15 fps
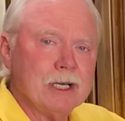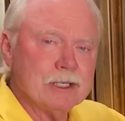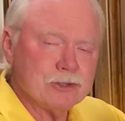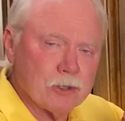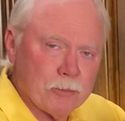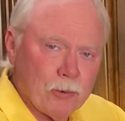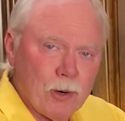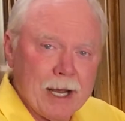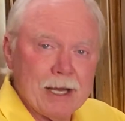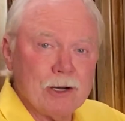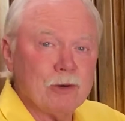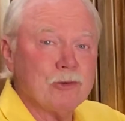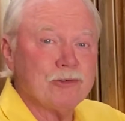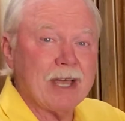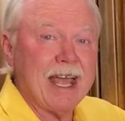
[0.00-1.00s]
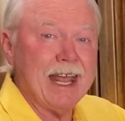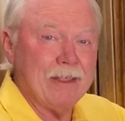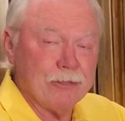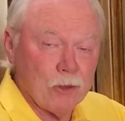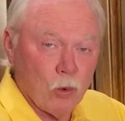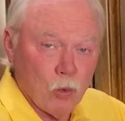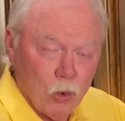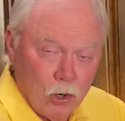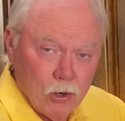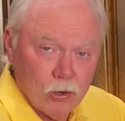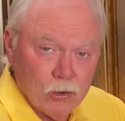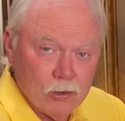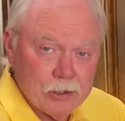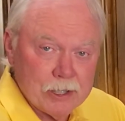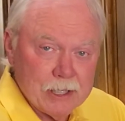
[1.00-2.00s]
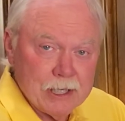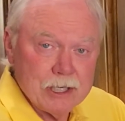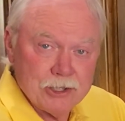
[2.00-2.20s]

sopranos in the world.